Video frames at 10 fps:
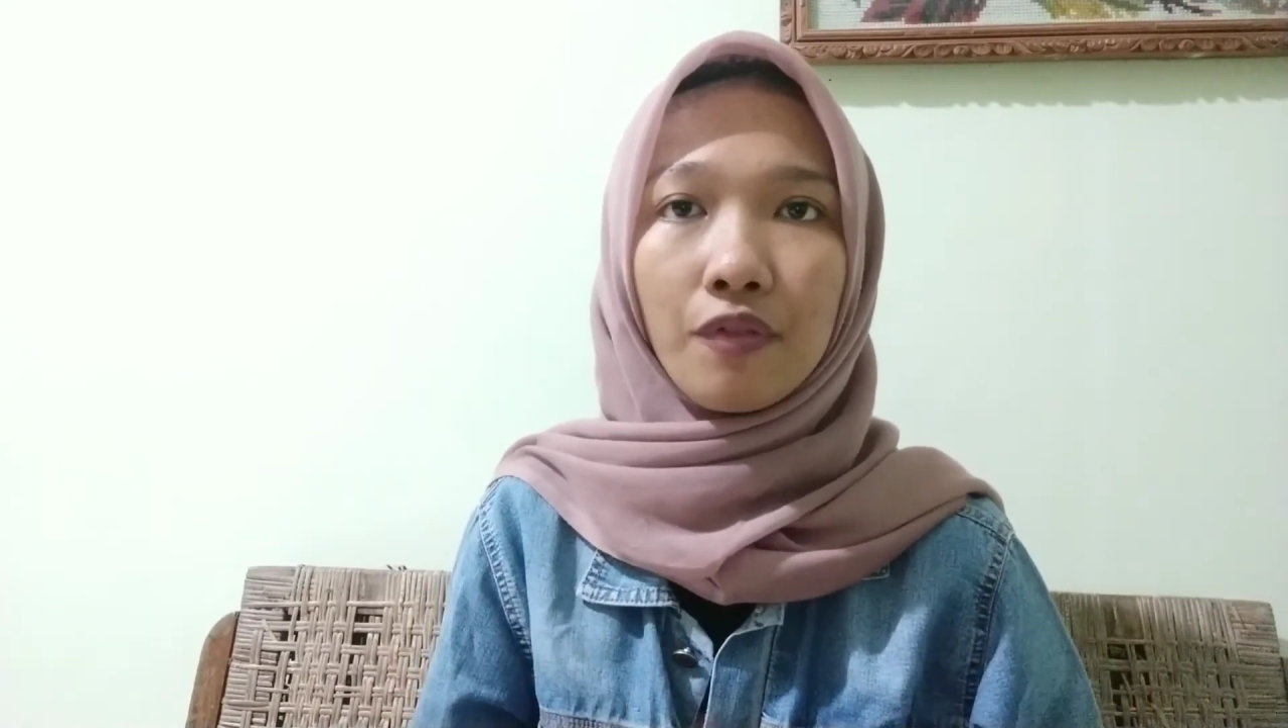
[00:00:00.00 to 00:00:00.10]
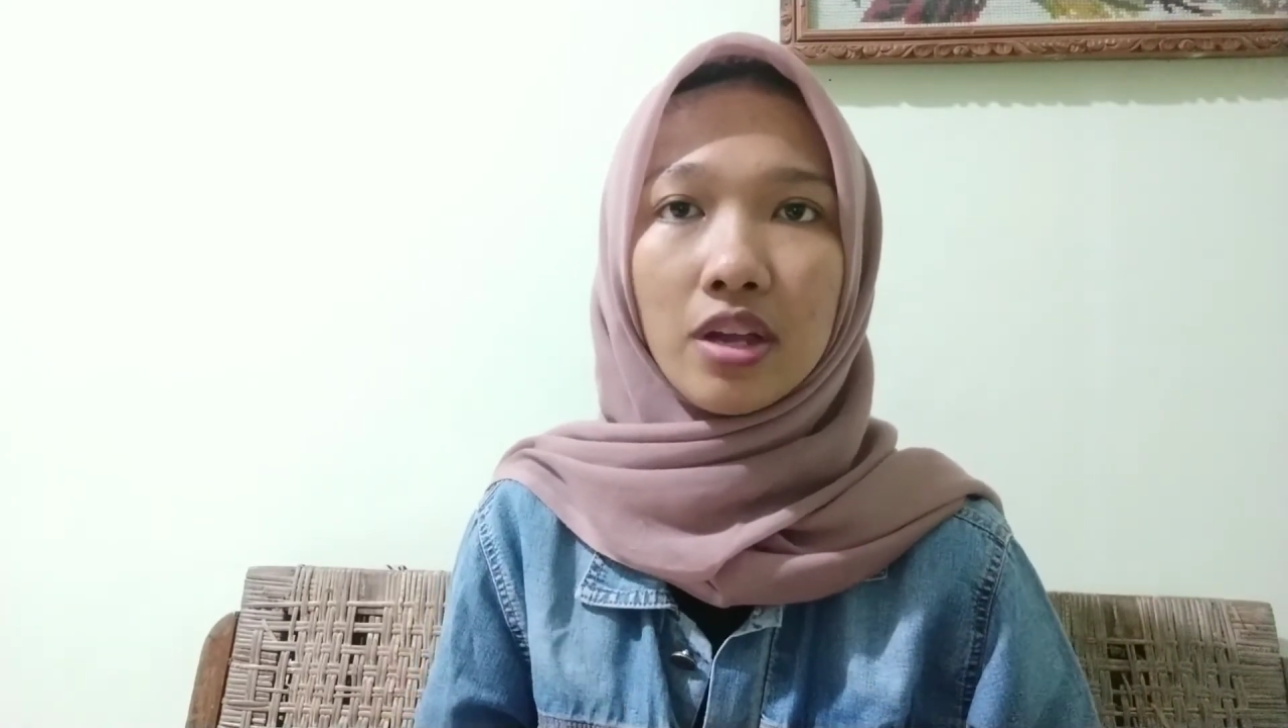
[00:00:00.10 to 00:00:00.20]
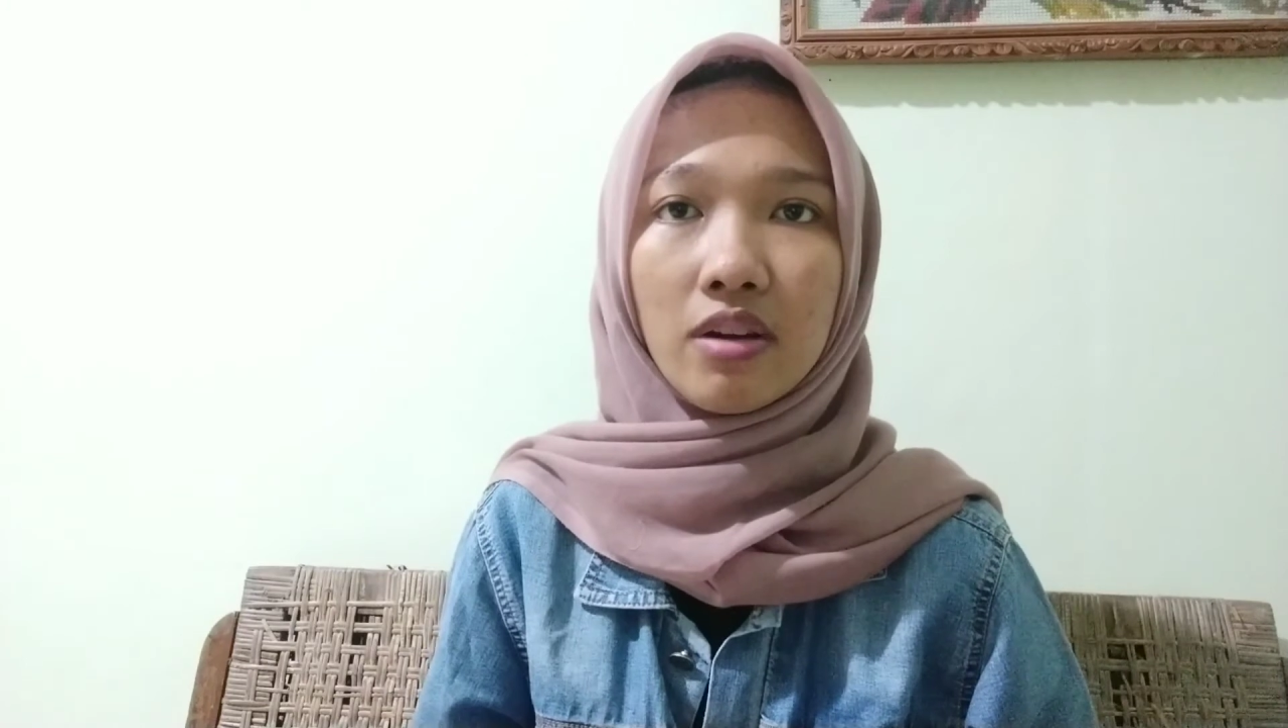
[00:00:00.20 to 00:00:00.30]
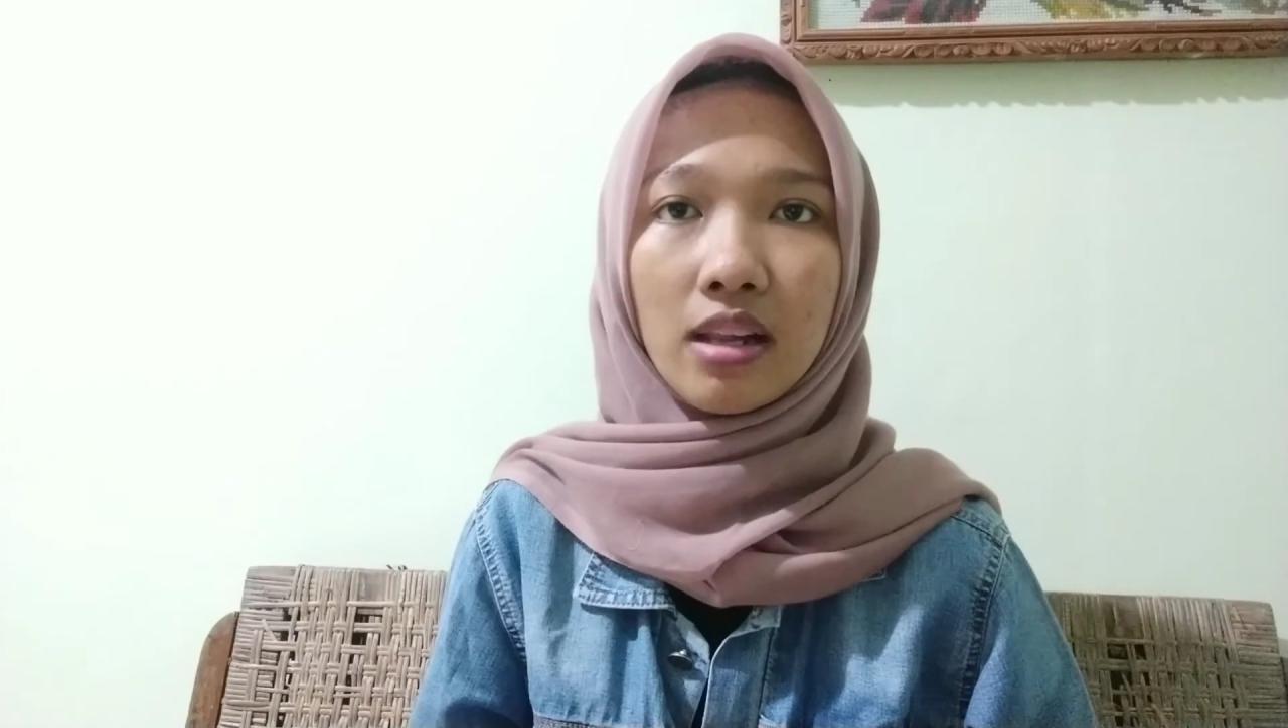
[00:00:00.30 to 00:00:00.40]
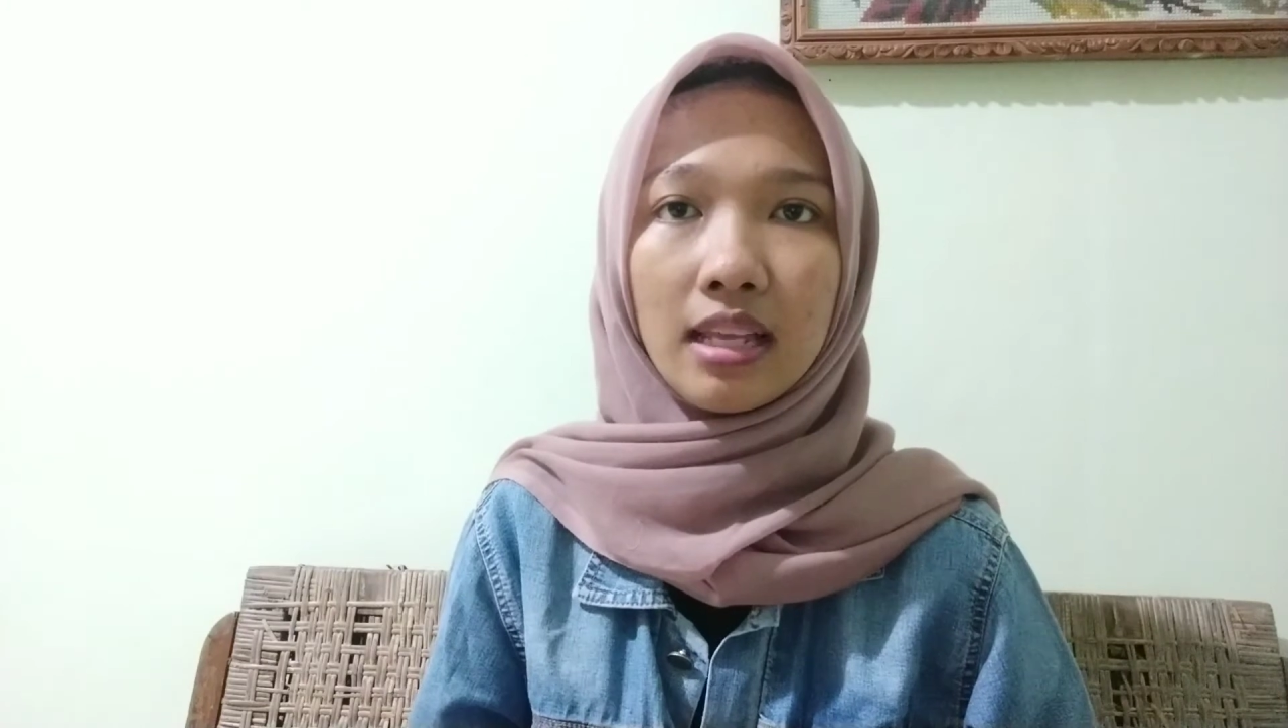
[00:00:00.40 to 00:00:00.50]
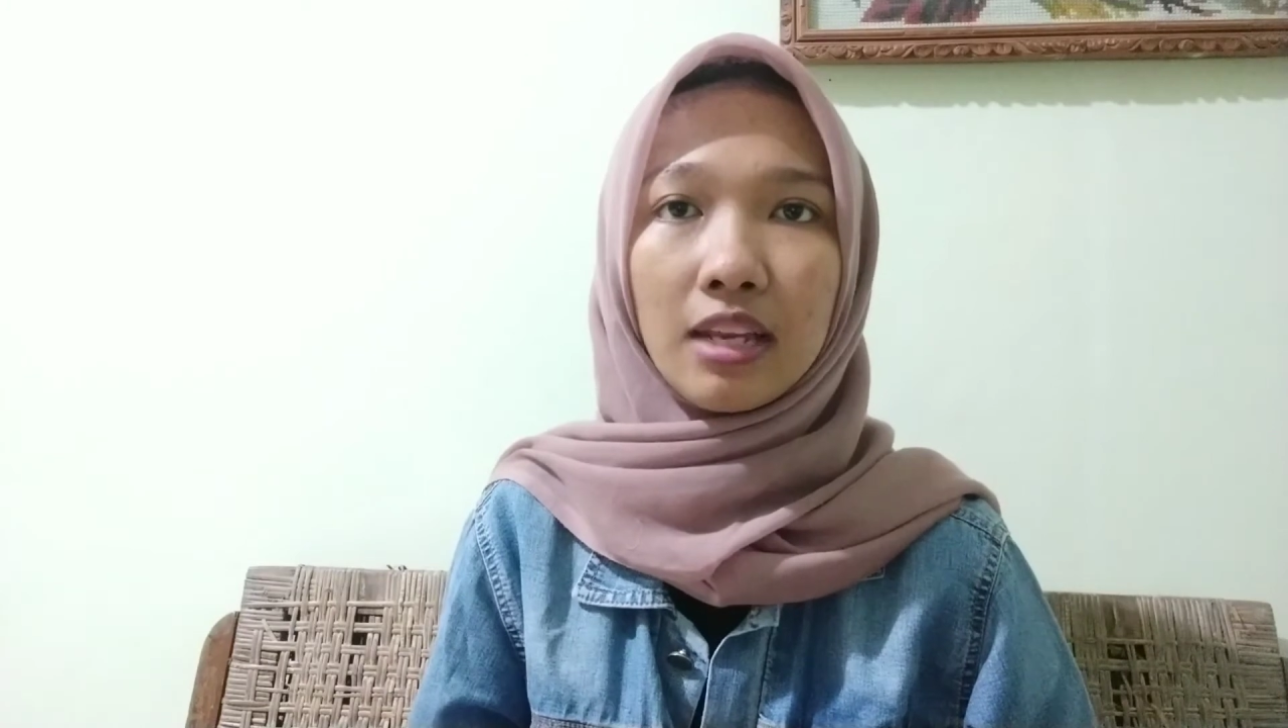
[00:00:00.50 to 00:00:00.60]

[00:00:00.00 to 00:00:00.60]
viral